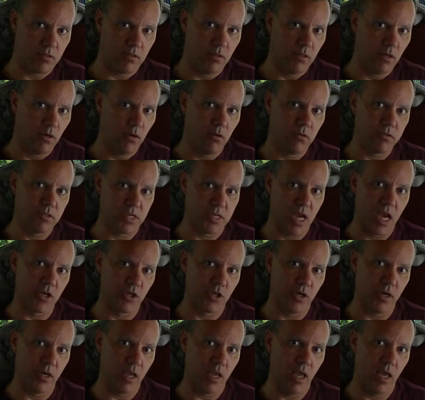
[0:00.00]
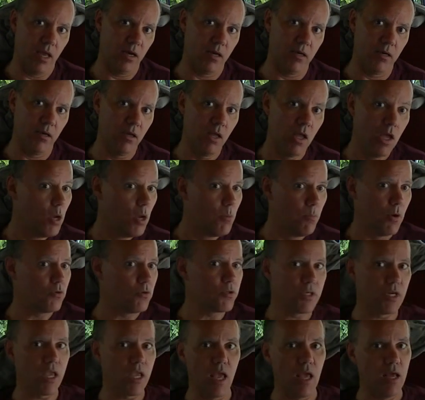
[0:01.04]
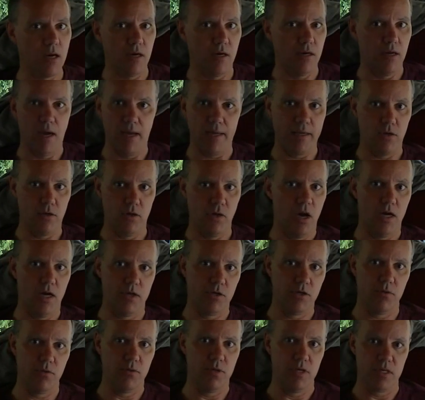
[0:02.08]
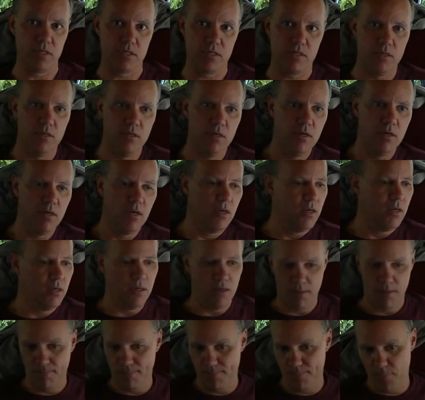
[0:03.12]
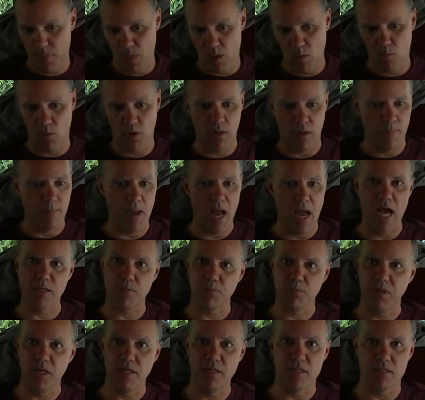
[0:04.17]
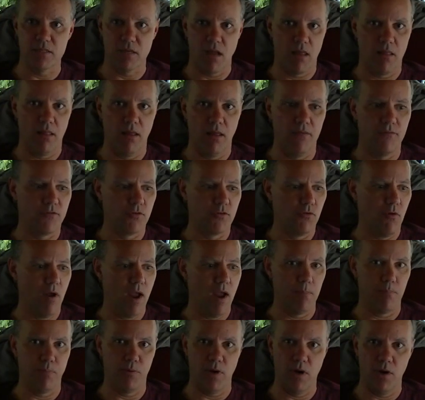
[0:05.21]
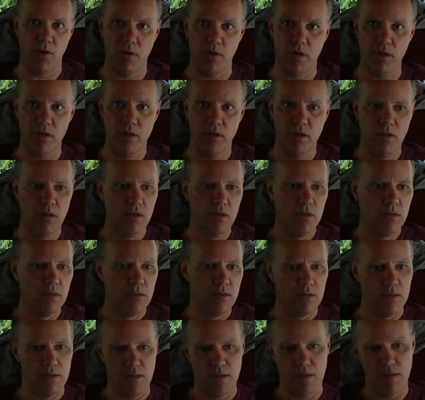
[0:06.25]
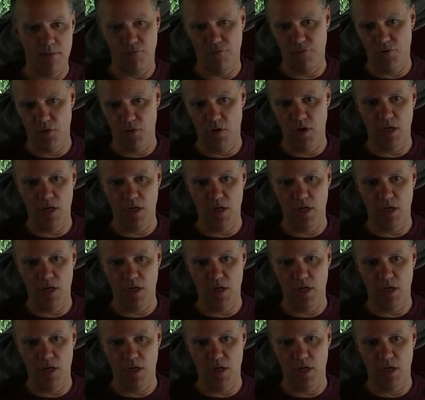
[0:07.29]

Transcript: little section of Canada. Most of Canada, I could not do this. One of the past places I lived, Grand Prairie, if you're